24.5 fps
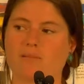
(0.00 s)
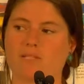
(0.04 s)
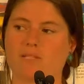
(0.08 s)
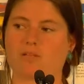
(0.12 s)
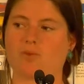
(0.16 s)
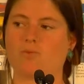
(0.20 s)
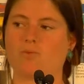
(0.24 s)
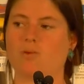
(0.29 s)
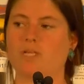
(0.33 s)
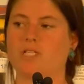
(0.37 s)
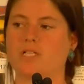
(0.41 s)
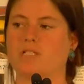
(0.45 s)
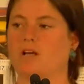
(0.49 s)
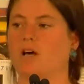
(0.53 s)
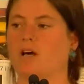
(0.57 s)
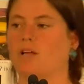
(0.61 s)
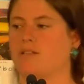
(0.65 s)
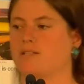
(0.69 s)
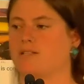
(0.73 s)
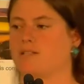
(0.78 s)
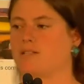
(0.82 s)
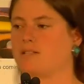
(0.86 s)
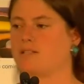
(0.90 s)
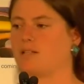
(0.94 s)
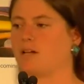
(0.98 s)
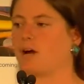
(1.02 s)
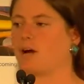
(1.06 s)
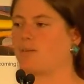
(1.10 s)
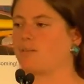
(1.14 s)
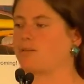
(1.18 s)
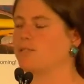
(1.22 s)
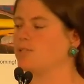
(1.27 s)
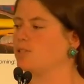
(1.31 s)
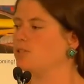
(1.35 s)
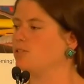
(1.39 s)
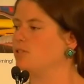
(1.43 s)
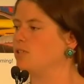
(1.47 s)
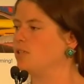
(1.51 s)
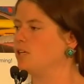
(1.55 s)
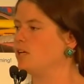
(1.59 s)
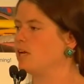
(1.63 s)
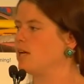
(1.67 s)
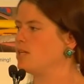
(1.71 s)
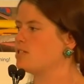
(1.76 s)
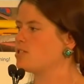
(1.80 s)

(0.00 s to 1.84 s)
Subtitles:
And so we saw this as an opportunity.